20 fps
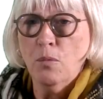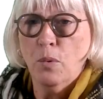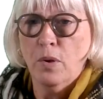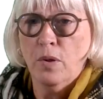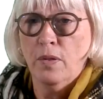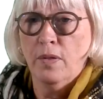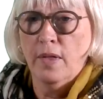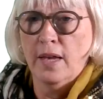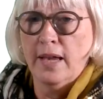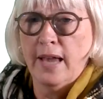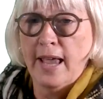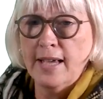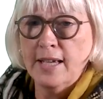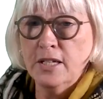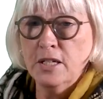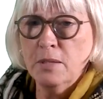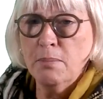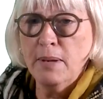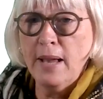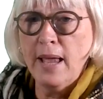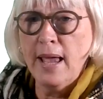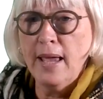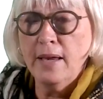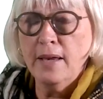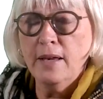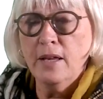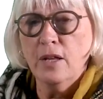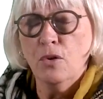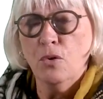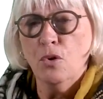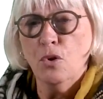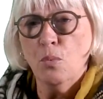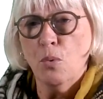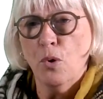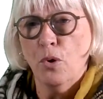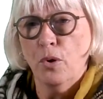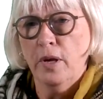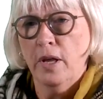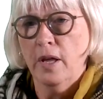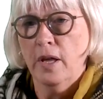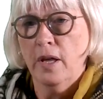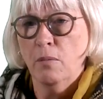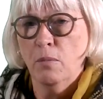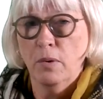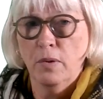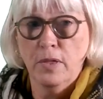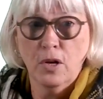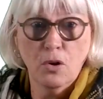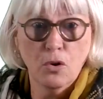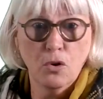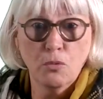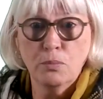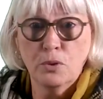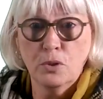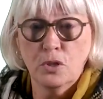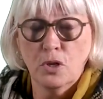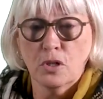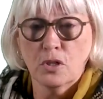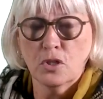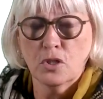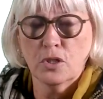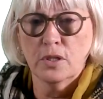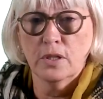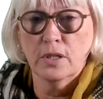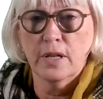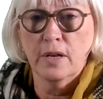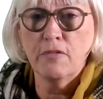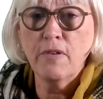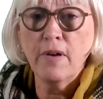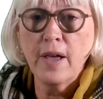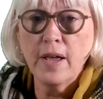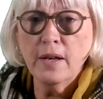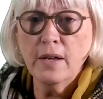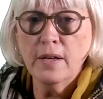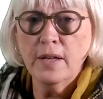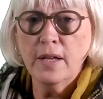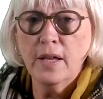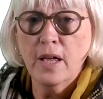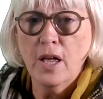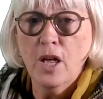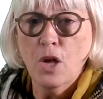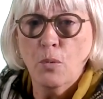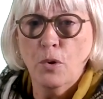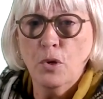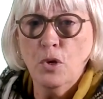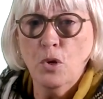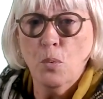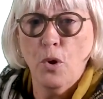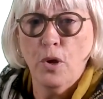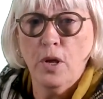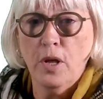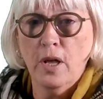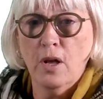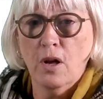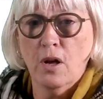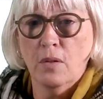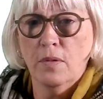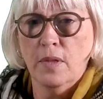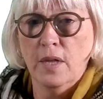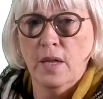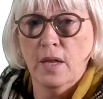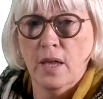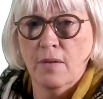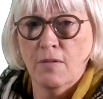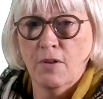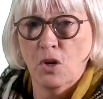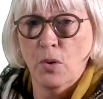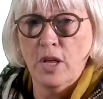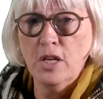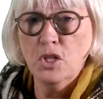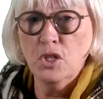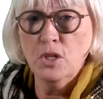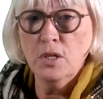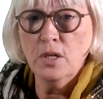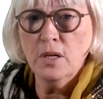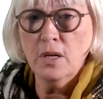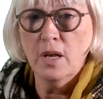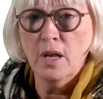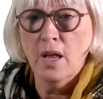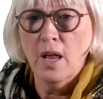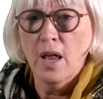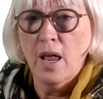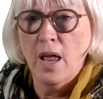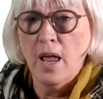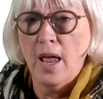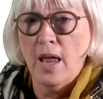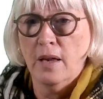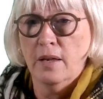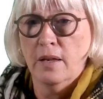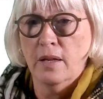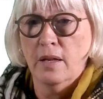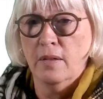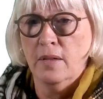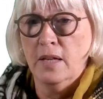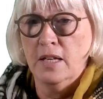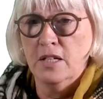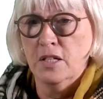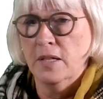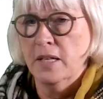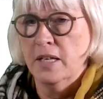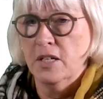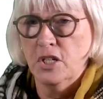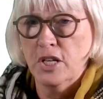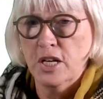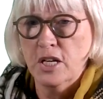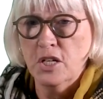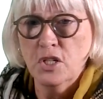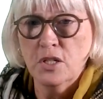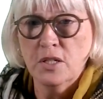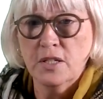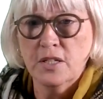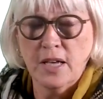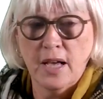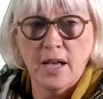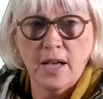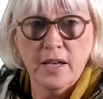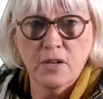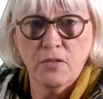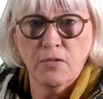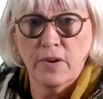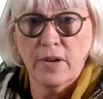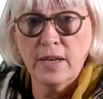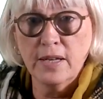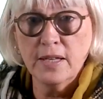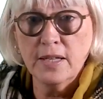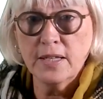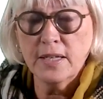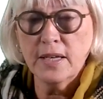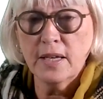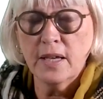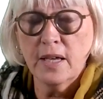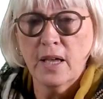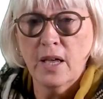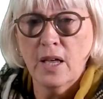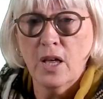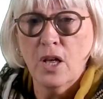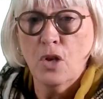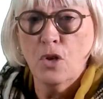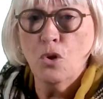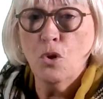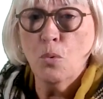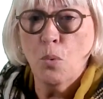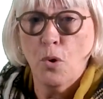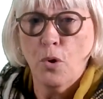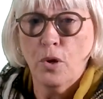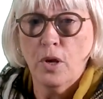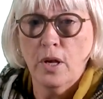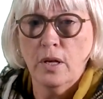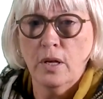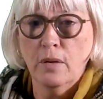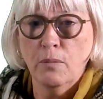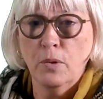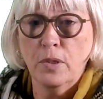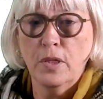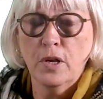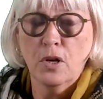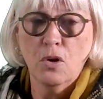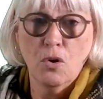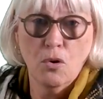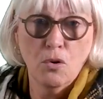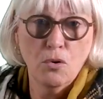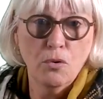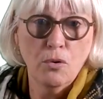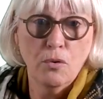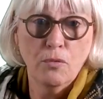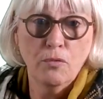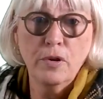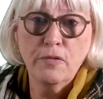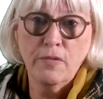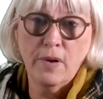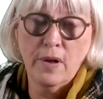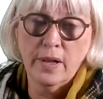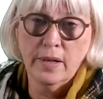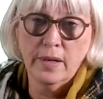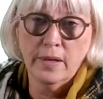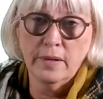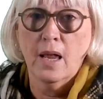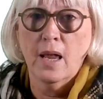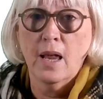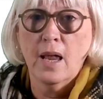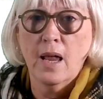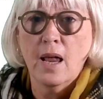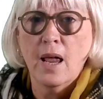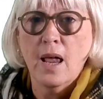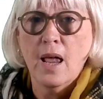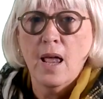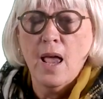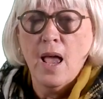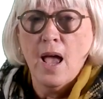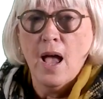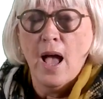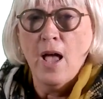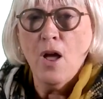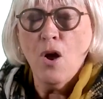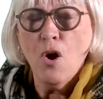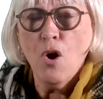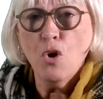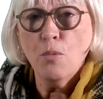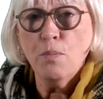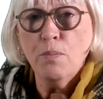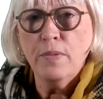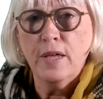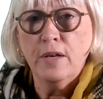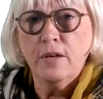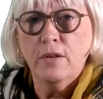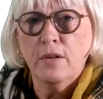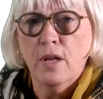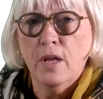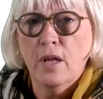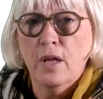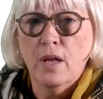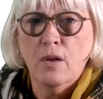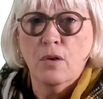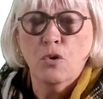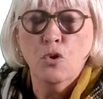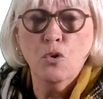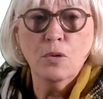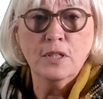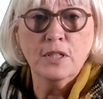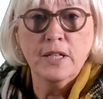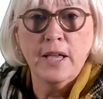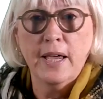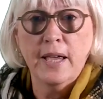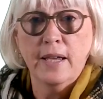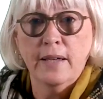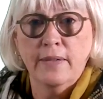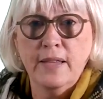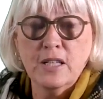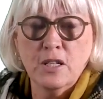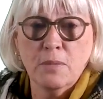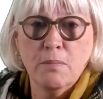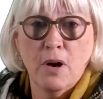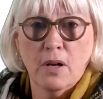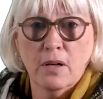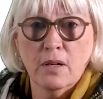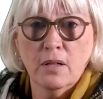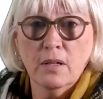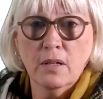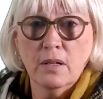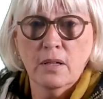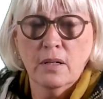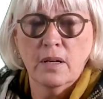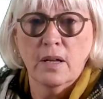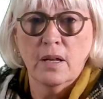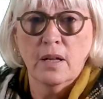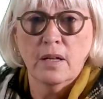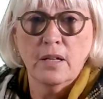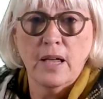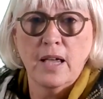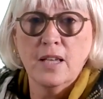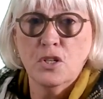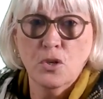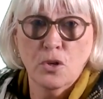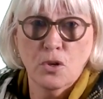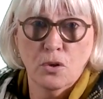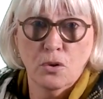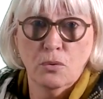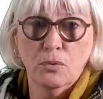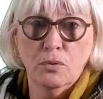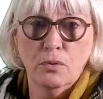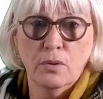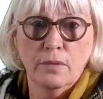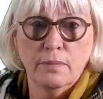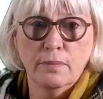with an action plan, you're working with the co-production. And finally, when you're working on the evaluation and is the intention target realistic, you're working with the co-refine. I hope that you will take this model as your own,